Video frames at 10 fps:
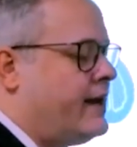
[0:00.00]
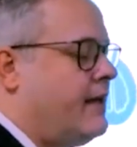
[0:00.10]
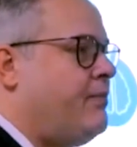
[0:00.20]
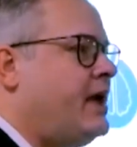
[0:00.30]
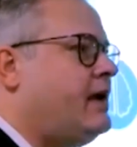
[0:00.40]
the
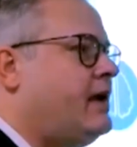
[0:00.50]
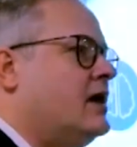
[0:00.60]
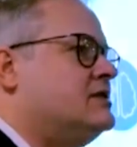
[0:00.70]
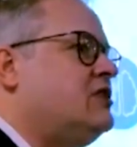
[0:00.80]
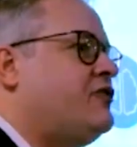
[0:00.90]
big
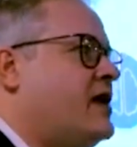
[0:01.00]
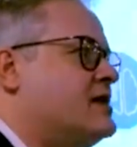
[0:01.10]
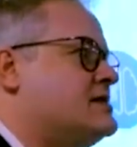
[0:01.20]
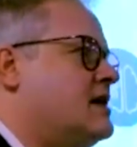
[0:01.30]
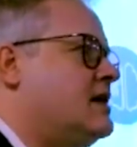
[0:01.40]

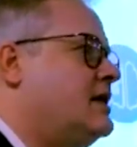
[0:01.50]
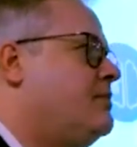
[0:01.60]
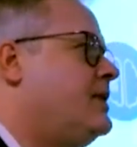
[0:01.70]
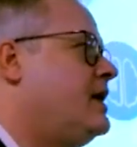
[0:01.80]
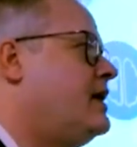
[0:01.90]
difference and the
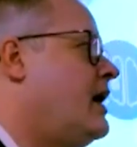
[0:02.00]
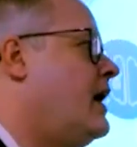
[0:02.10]
big